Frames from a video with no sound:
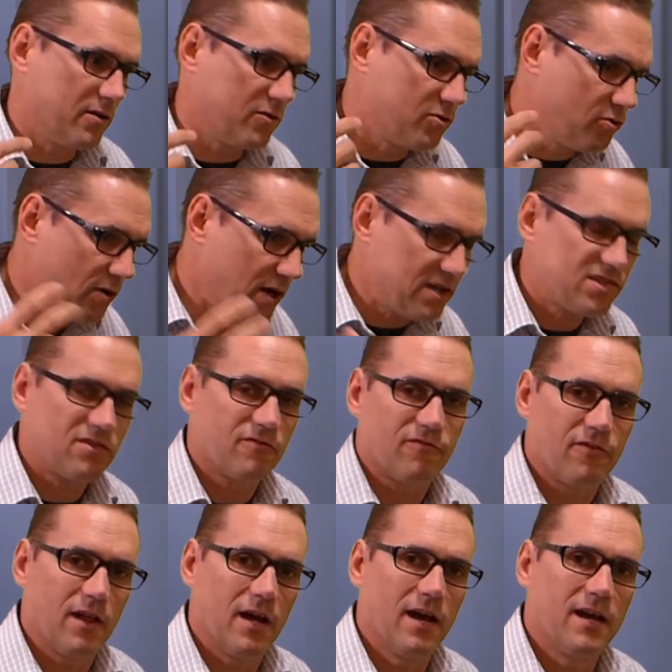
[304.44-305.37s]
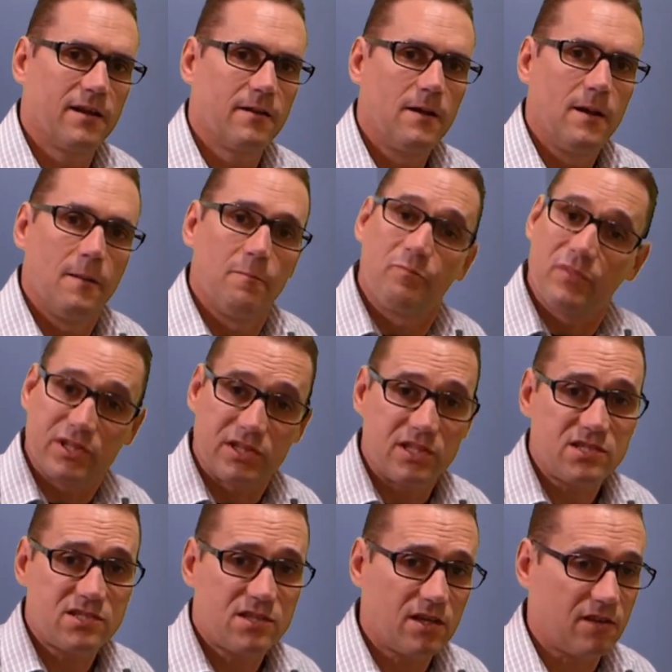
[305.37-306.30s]
aggressive flying, but
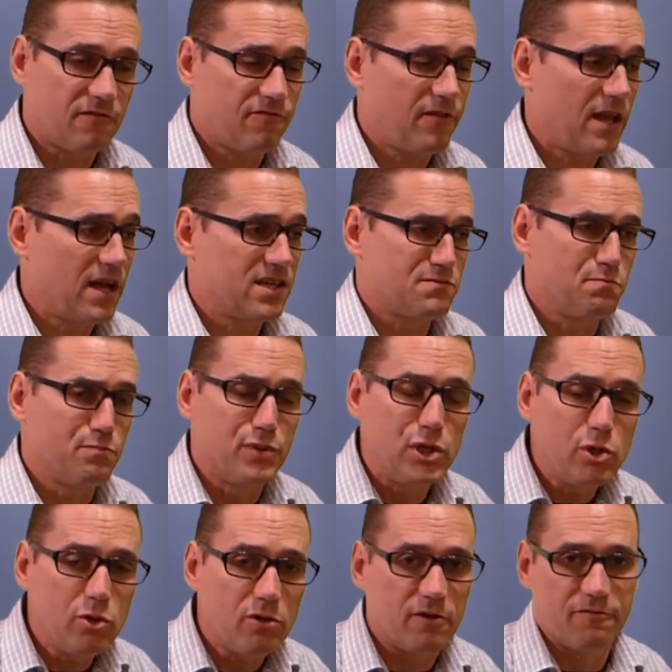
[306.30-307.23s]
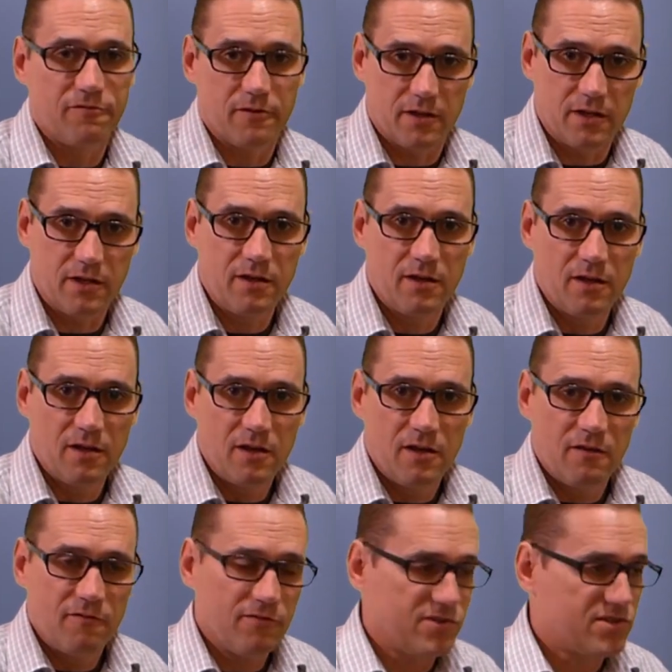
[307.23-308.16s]
this thing flies beautifully
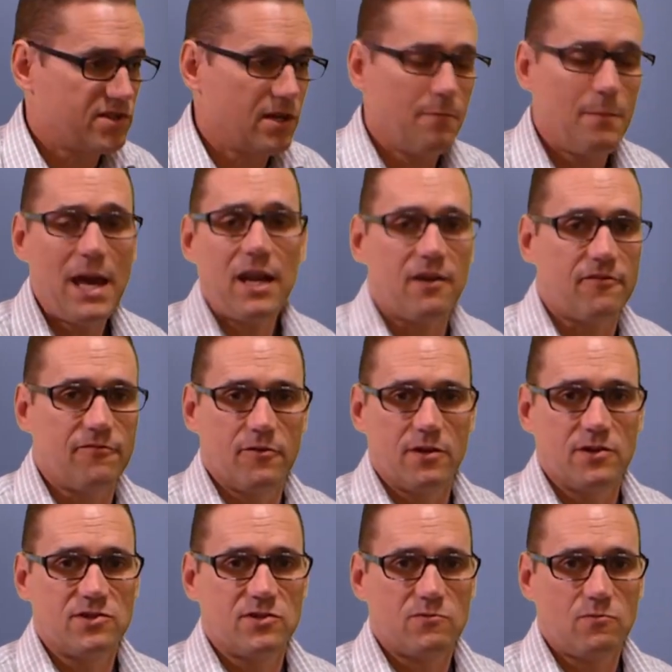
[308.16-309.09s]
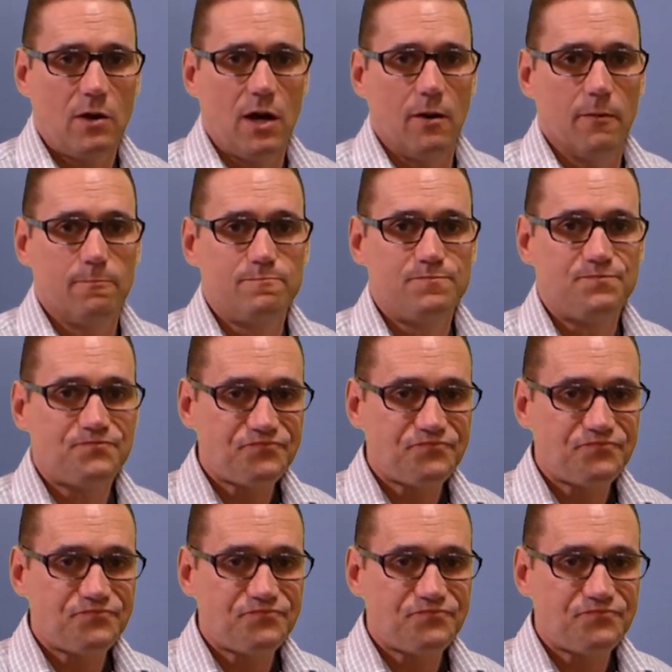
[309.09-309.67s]
for cinematic footage as well.